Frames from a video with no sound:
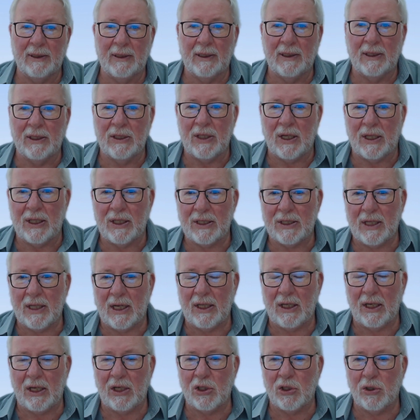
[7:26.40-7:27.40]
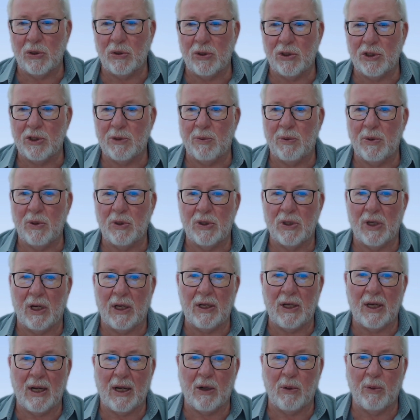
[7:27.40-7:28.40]
to understand the issue and dispute,
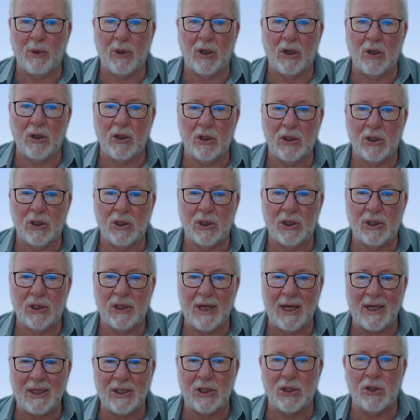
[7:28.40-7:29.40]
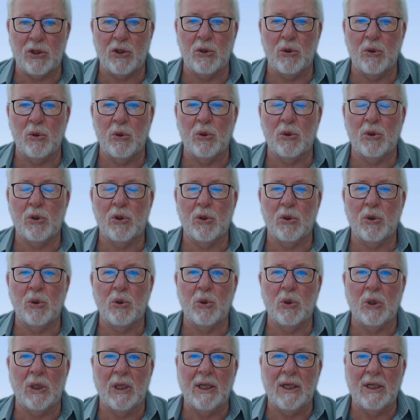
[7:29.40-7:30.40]
and now we're going to test you
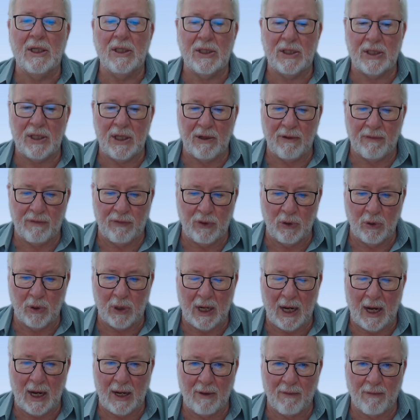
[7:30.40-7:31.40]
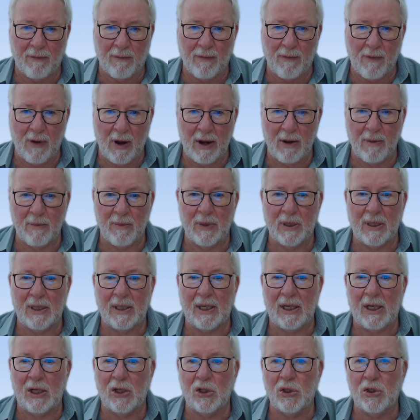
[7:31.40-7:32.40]
to see if you can frame
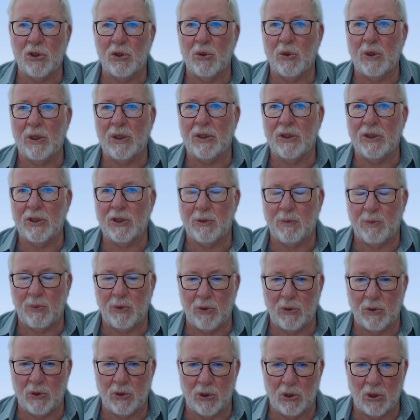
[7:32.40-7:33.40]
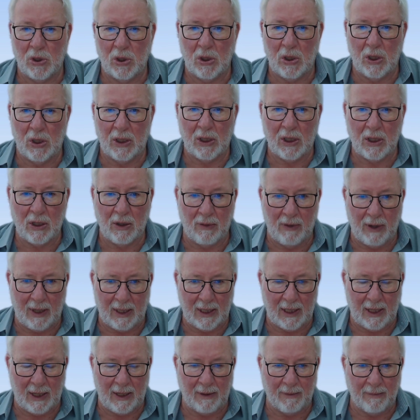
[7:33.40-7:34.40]
the issue in dispute
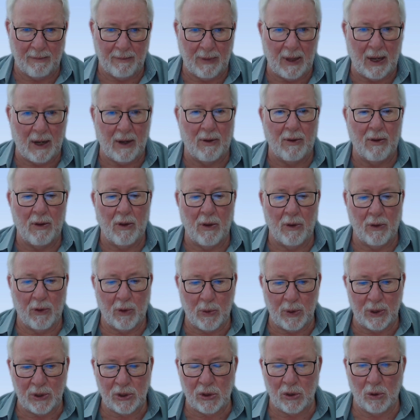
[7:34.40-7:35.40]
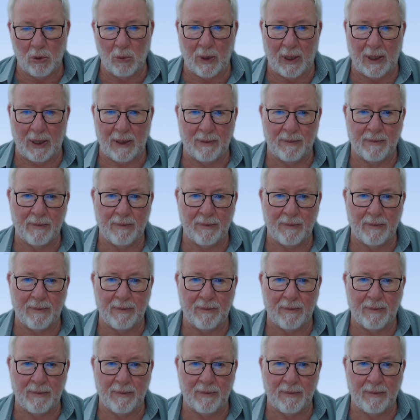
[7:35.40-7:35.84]
correctly. Now, question 1.